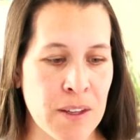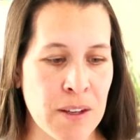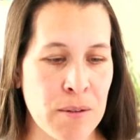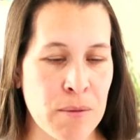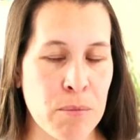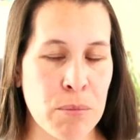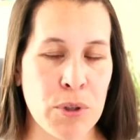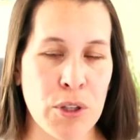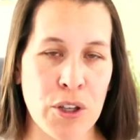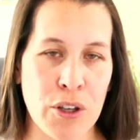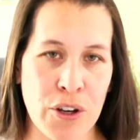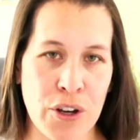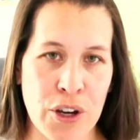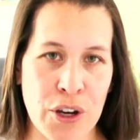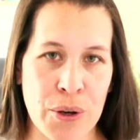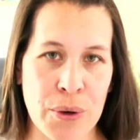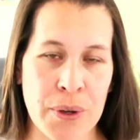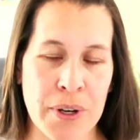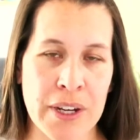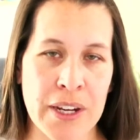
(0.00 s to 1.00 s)

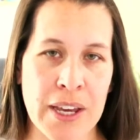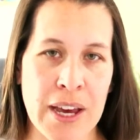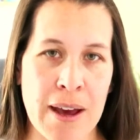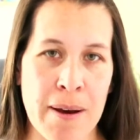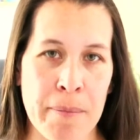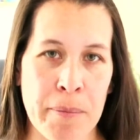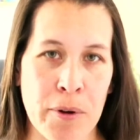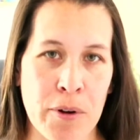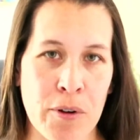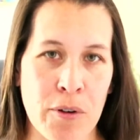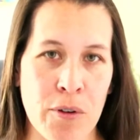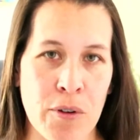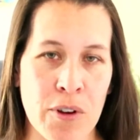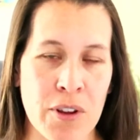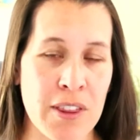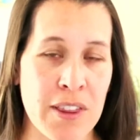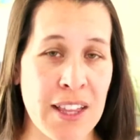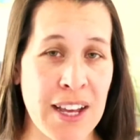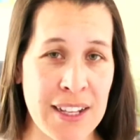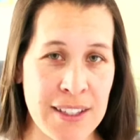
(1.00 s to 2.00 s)
Pluto in
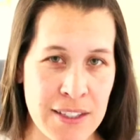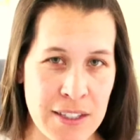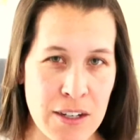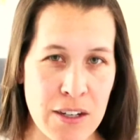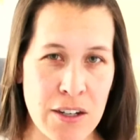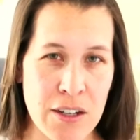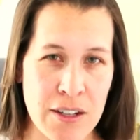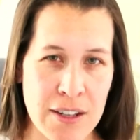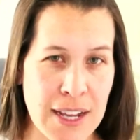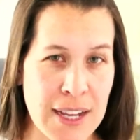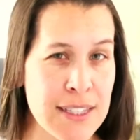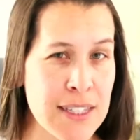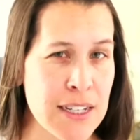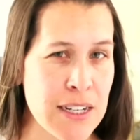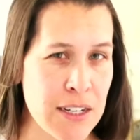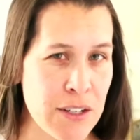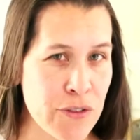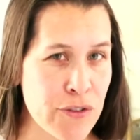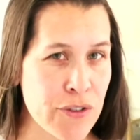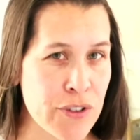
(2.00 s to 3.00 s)
Capricorn. That's an
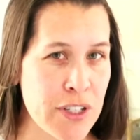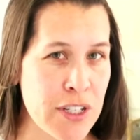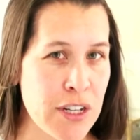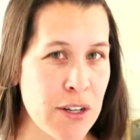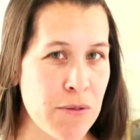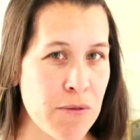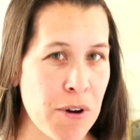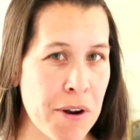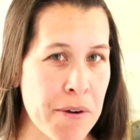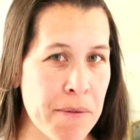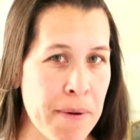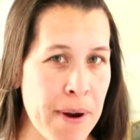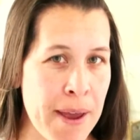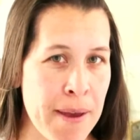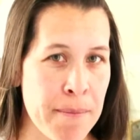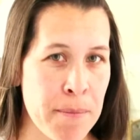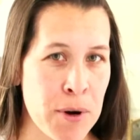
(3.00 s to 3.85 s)
interesting one, right?